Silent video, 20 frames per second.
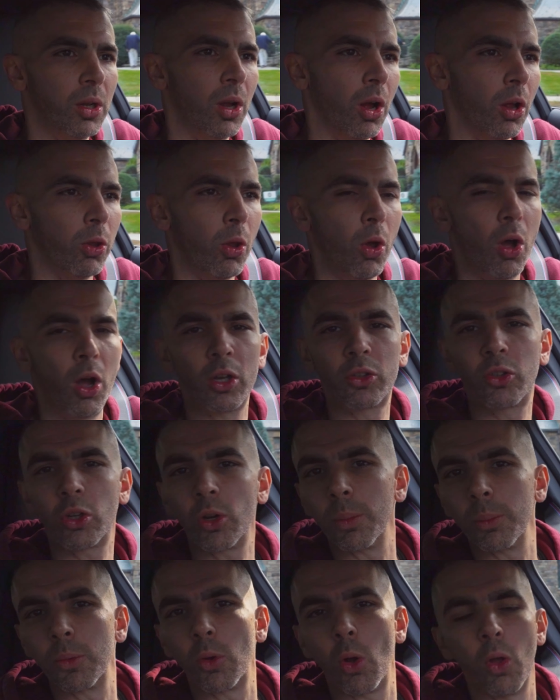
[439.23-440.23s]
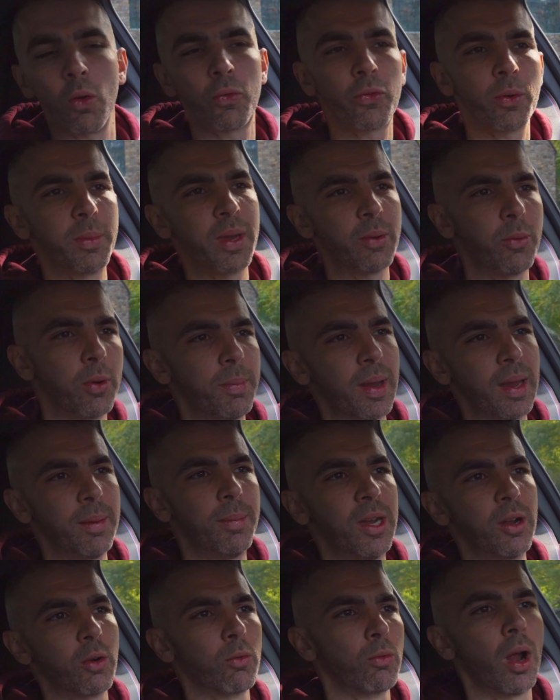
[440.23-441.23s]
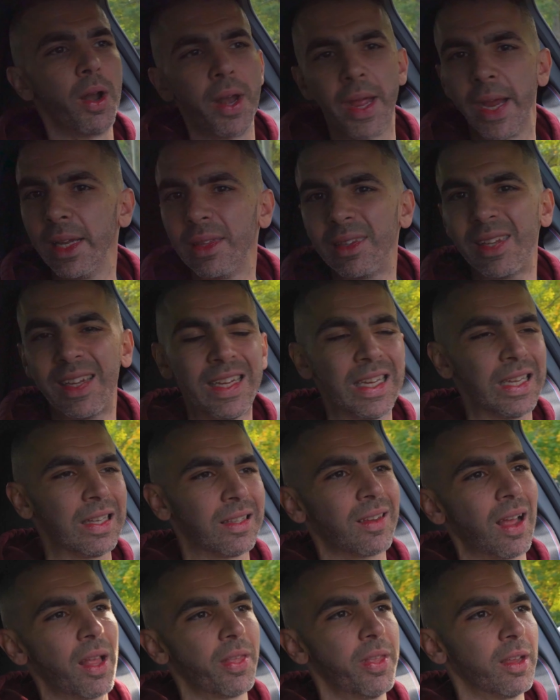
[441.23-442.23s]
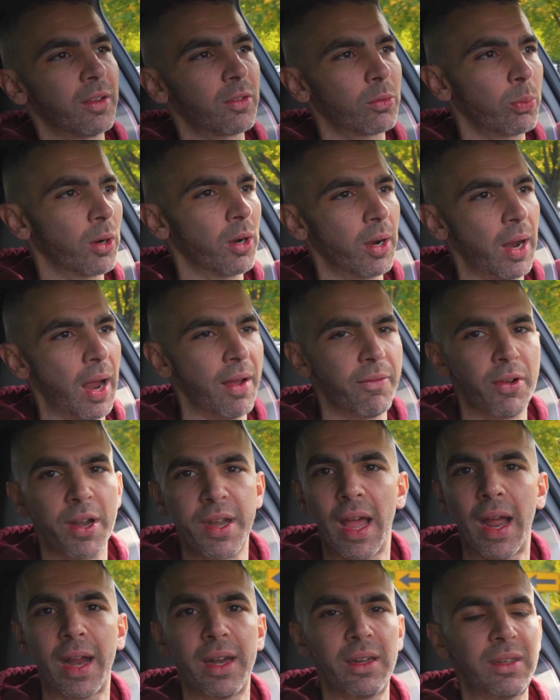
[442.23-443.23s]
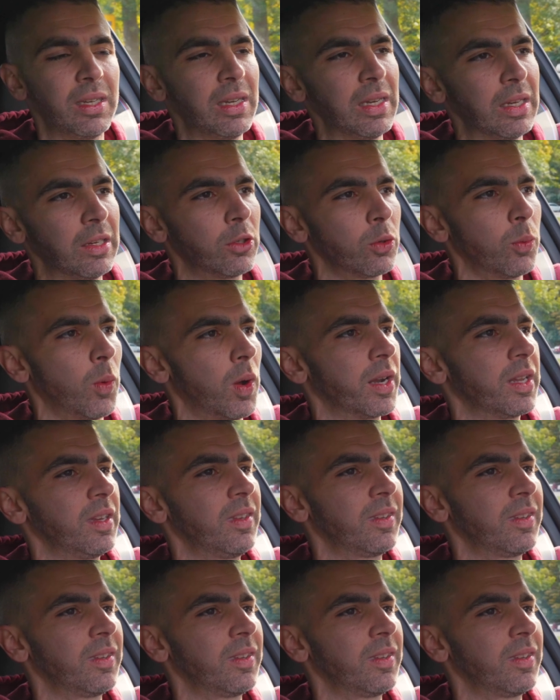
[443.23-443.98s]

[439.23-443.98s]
a long-term goal for me would maybe to run 18s on this, where I have a 19-20